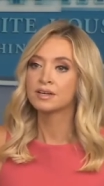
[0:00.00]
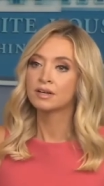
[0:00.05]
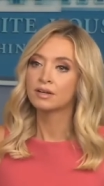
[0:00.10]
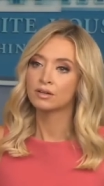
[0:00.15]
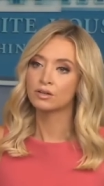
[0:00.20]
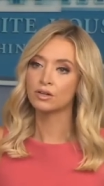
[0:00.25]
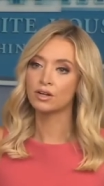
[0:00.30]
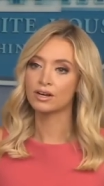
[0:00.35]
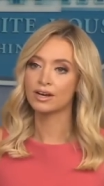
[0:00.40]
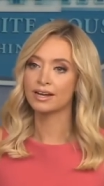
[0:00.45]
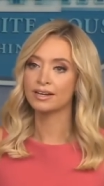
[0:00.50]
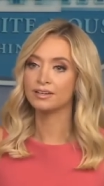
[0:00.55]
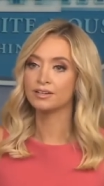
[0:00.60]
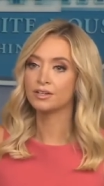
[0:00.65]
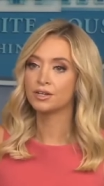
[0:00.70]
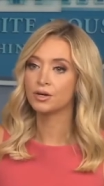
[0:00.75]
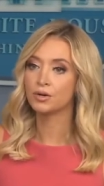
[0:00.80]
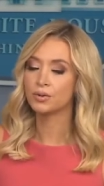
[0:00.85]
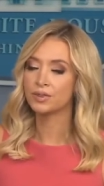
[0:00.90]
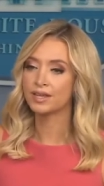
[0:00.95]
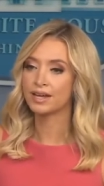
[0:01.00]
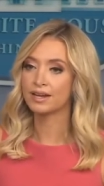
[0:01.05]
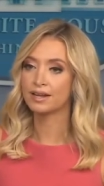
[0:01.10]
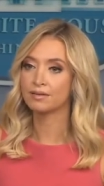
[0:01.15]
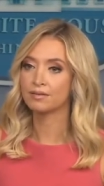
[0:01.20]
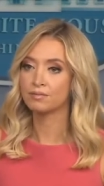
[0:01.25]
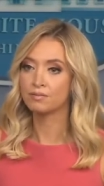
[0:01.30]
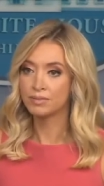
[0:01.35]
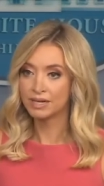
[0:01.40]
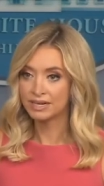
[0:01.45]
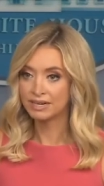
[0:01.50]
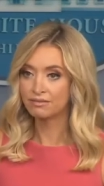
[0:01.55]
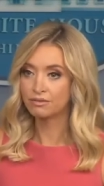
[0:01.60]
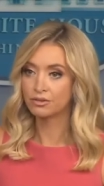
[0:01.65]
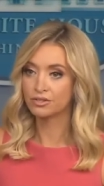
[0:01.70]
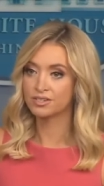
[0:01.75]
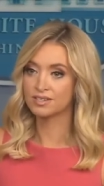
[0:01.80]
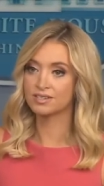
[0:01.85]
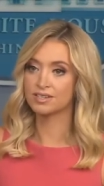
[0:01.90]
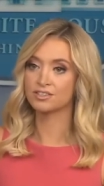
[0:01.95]
look, I'd note that many of
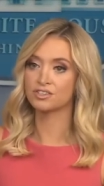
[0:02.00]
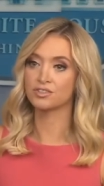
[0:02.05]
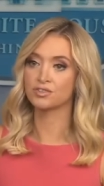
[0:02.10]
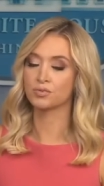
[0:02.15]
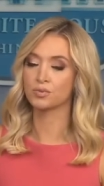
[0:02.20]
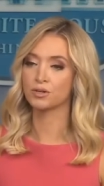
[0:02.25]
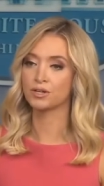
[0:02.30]
those decisions were